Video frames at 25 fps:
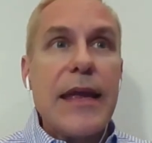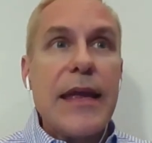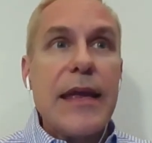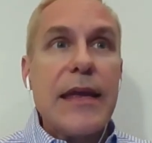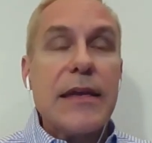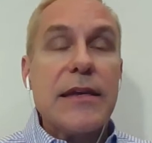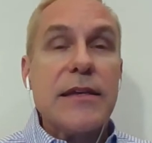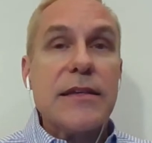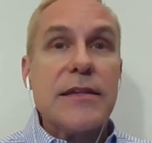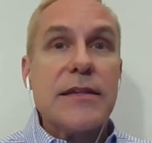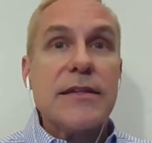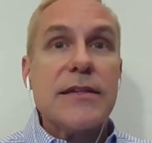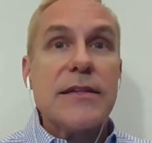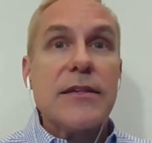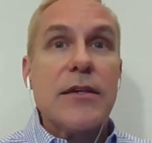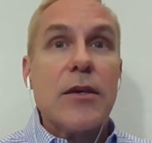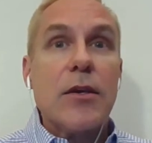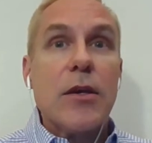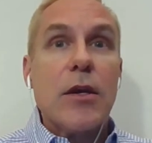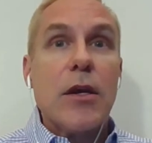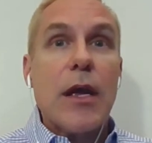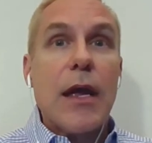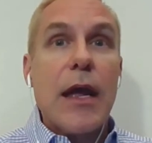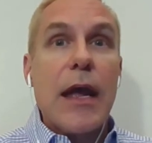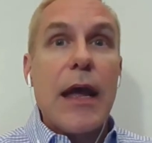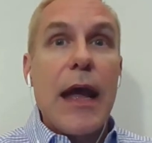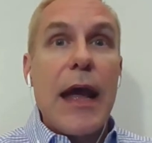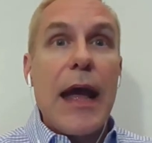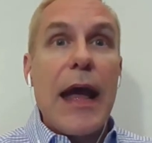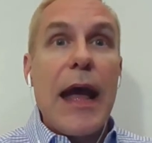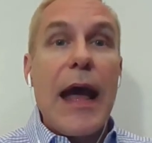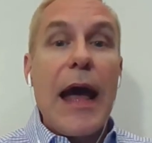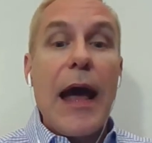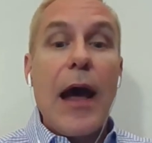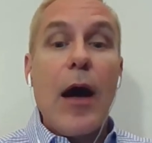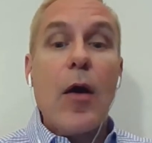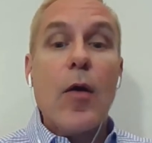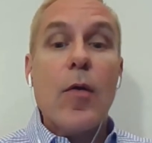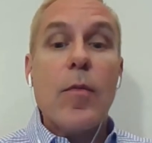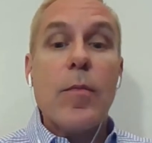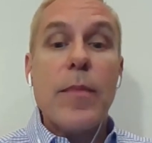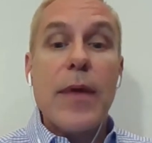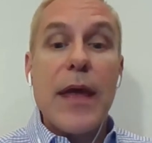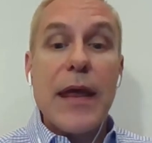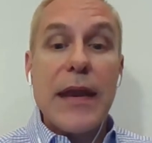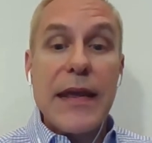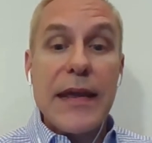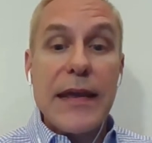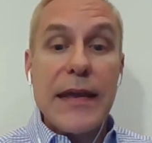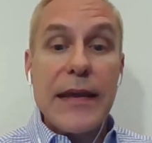is how
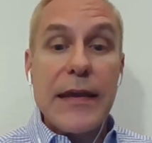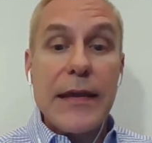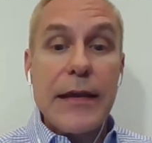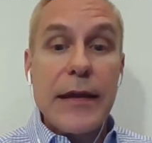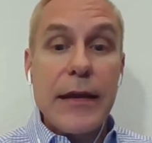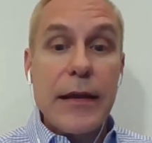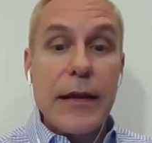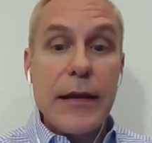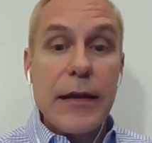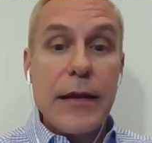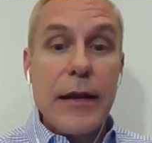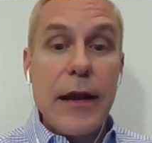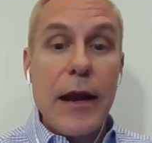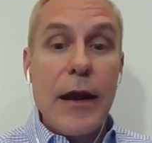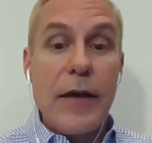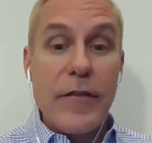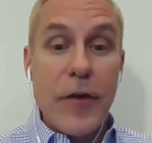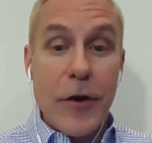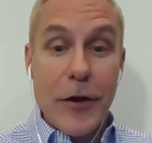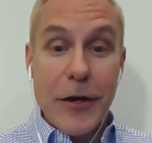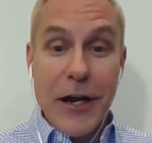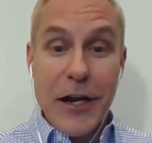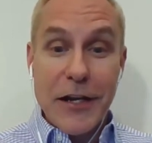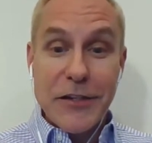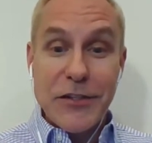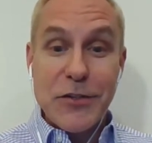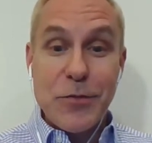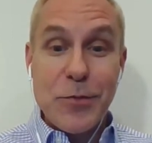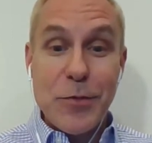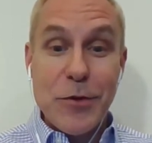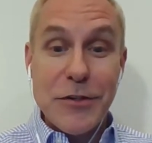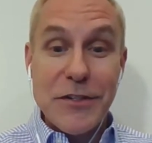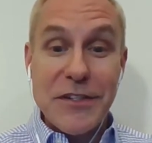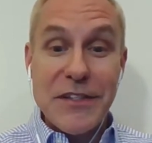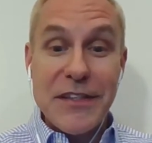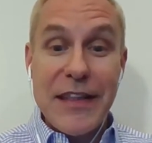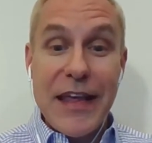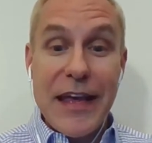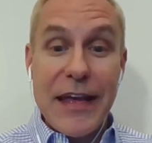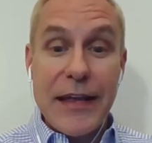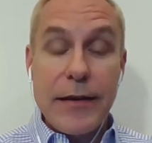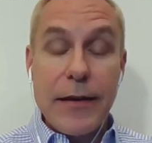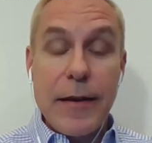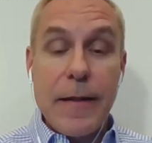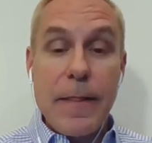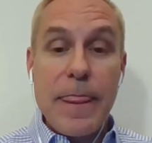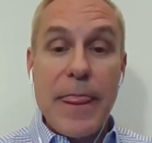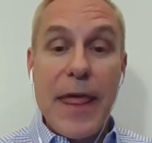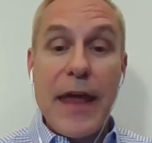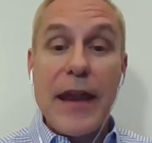many of our customers
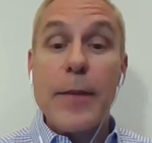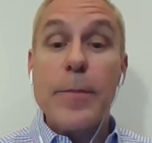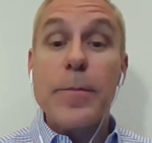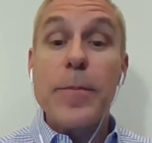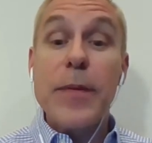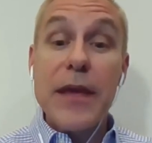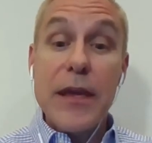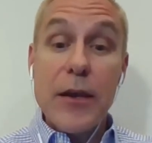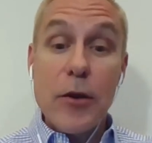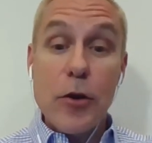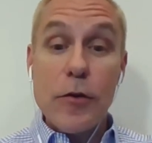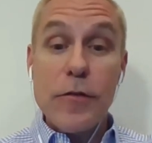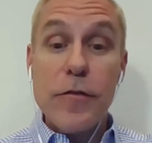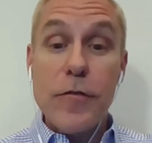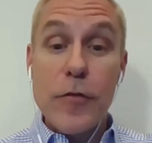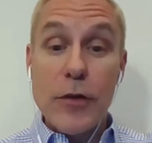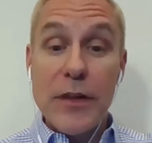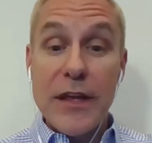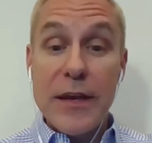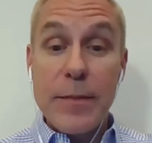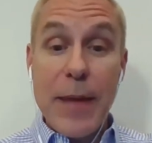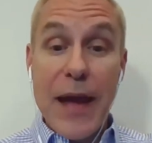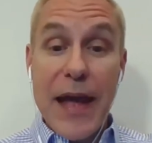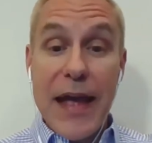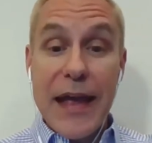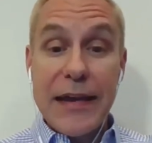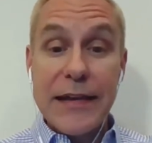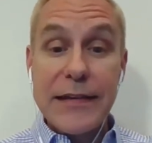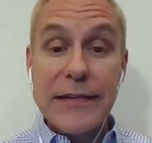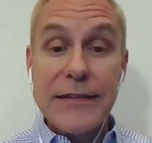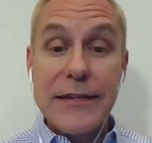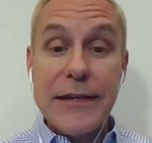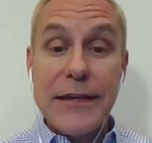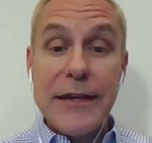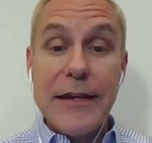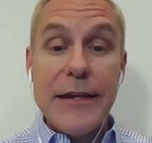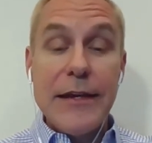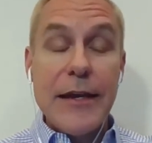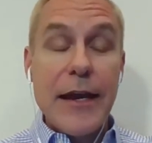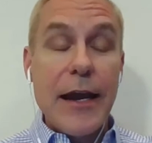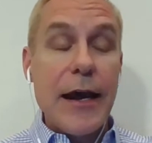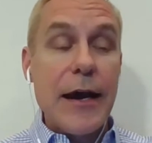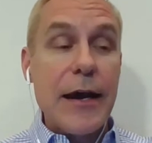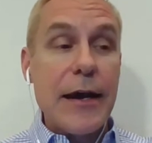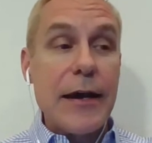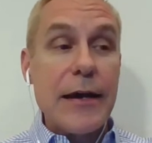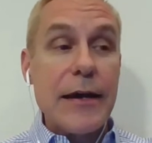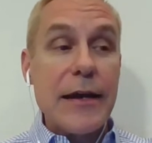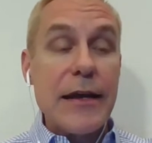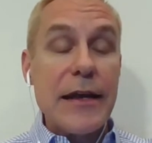that appear fully banked
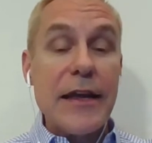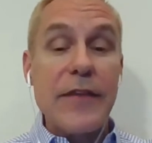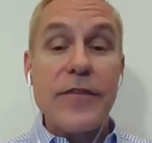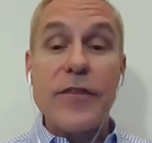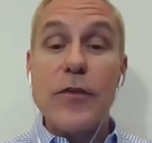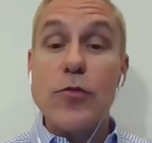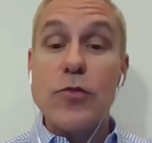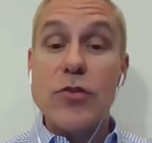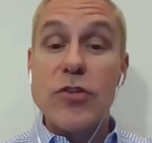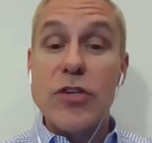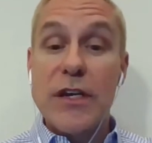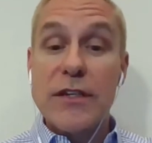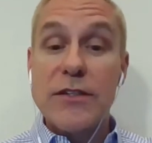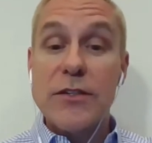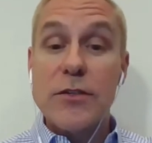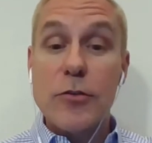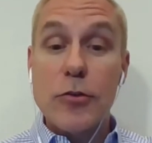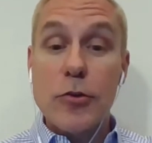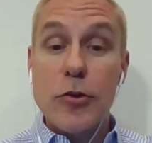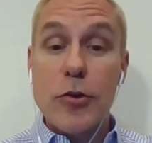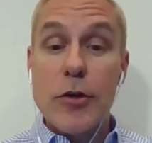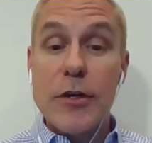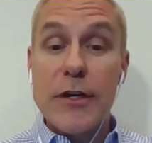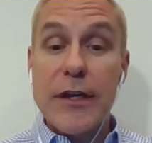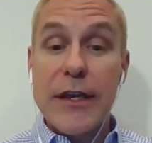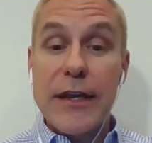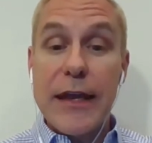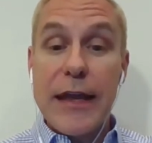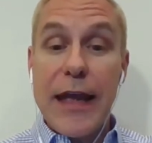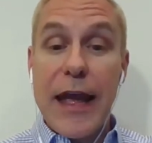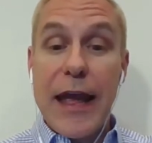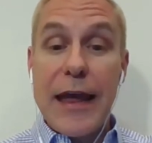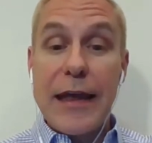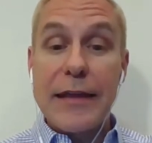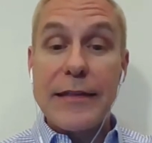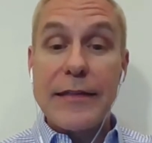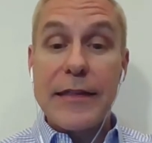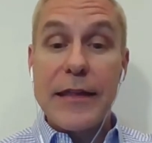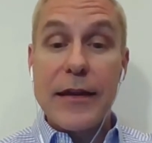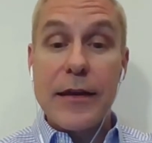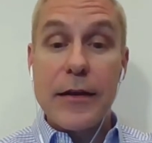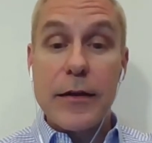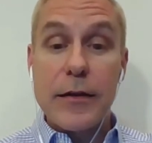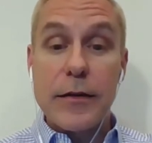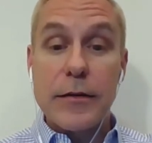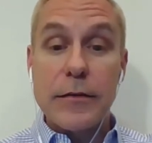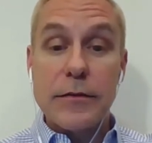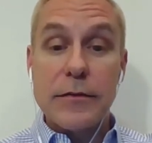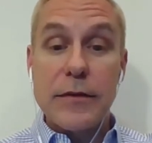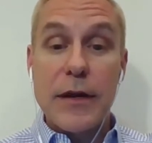if you just look at
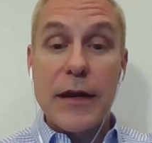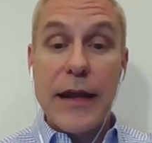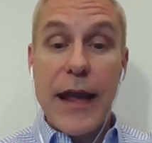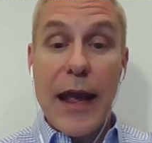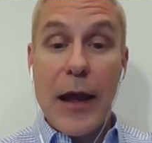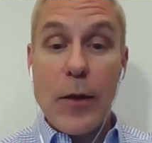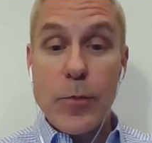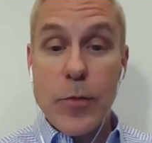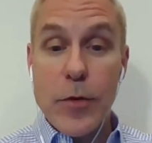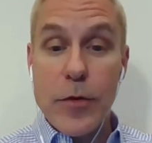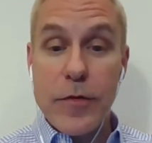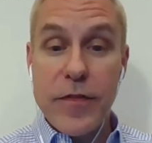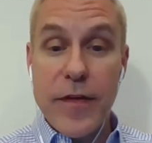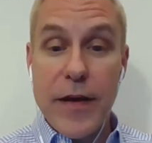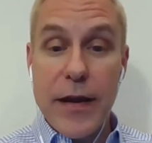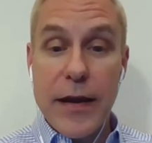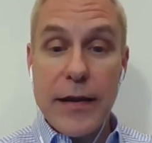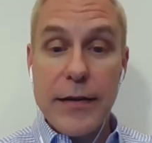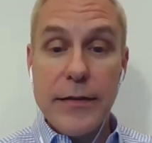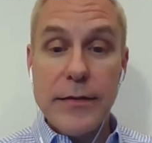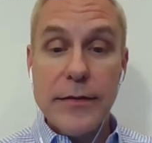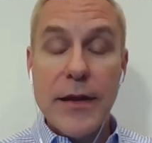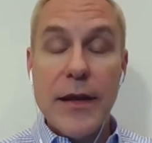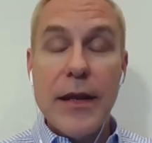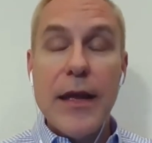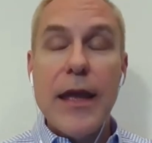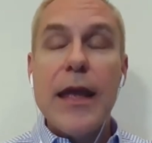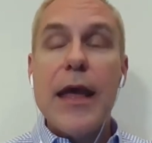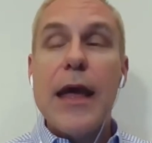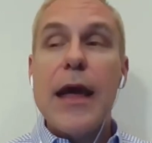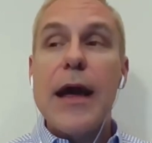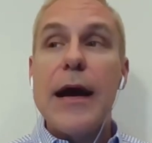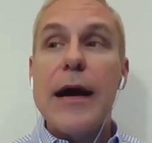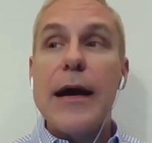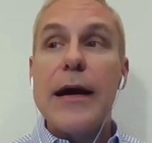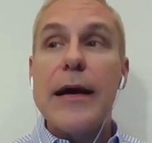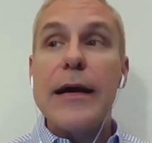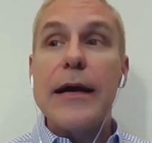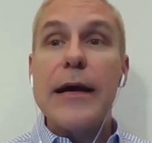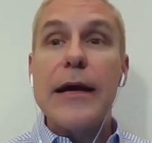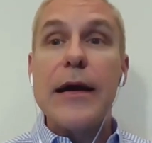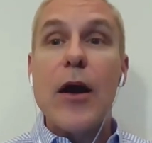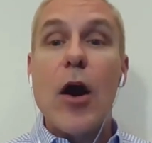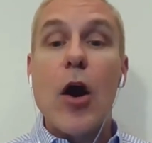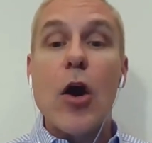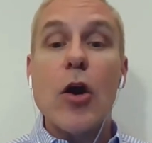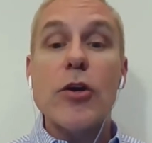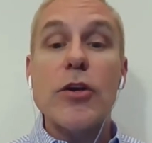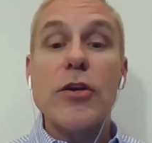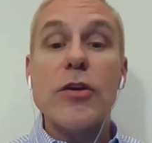their account profile,
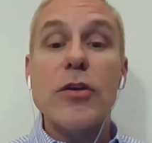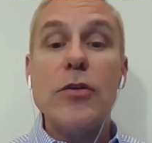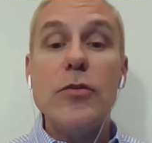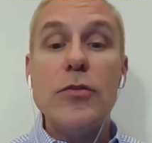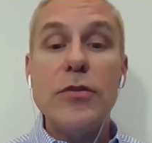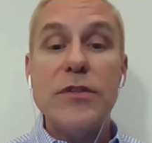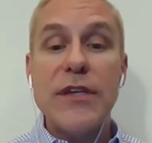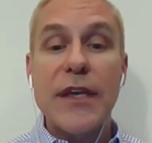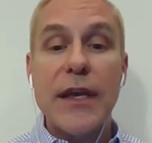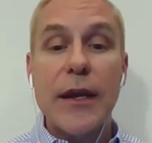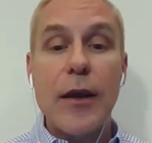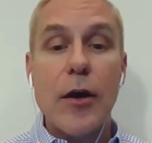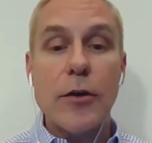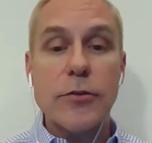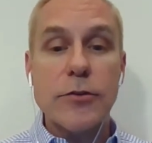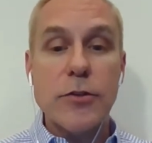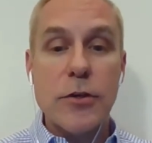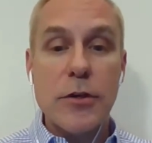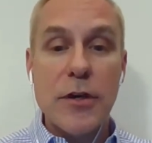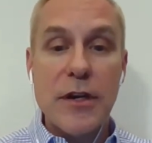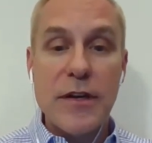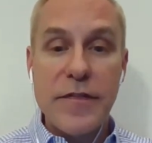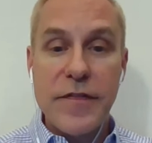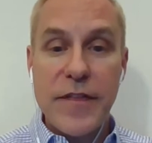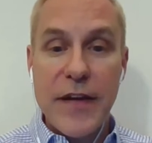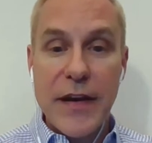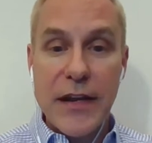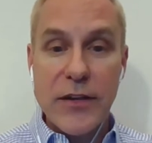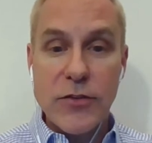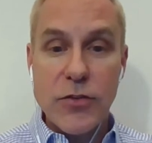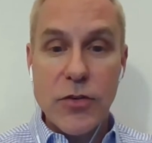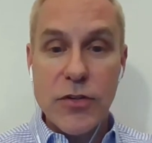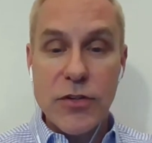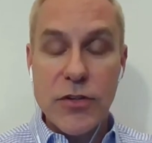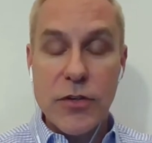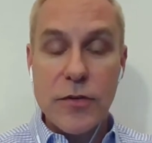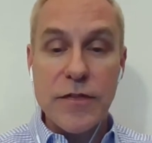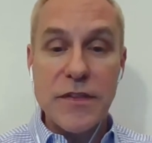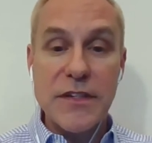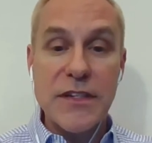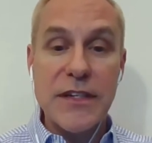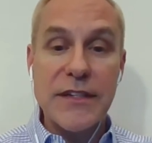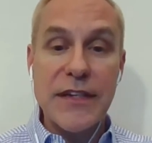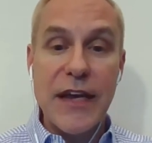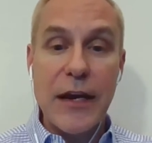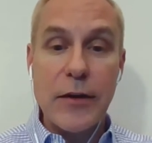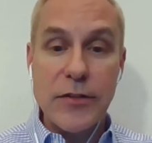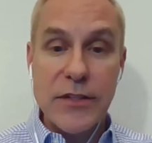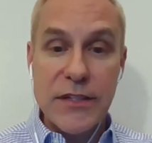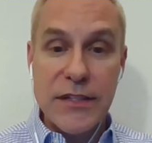are using alternative financial
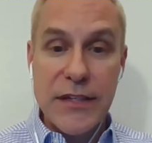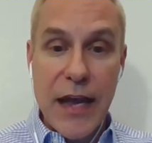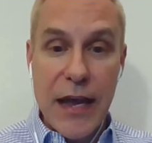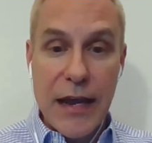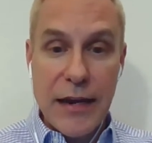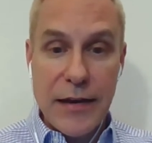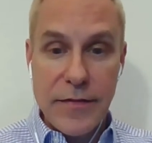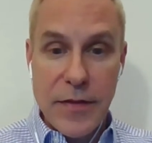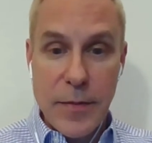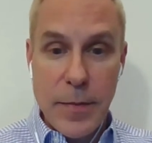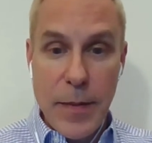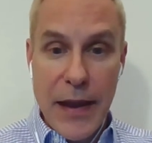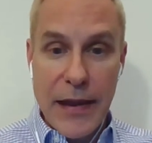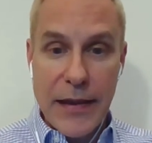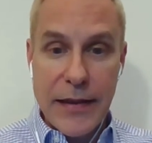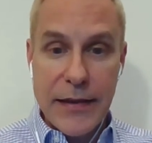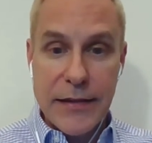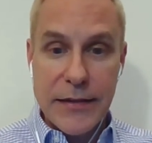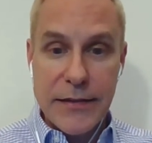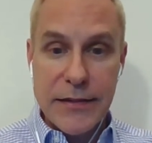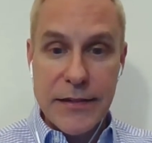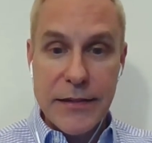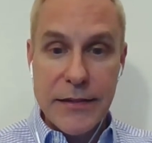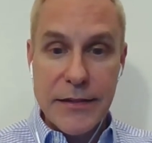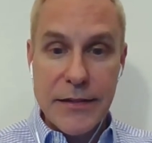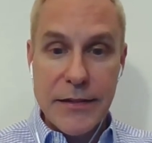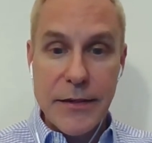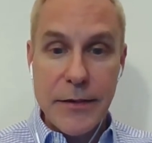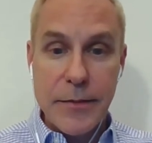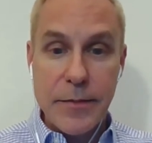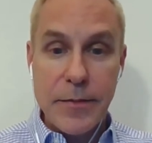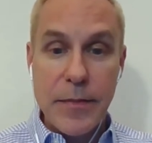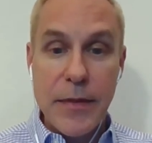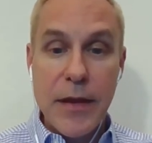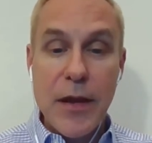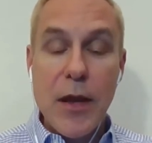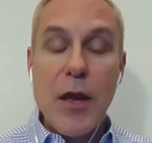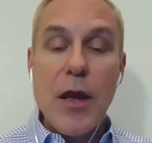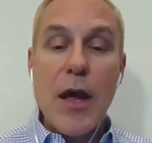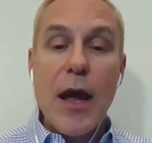services outside of the banking system.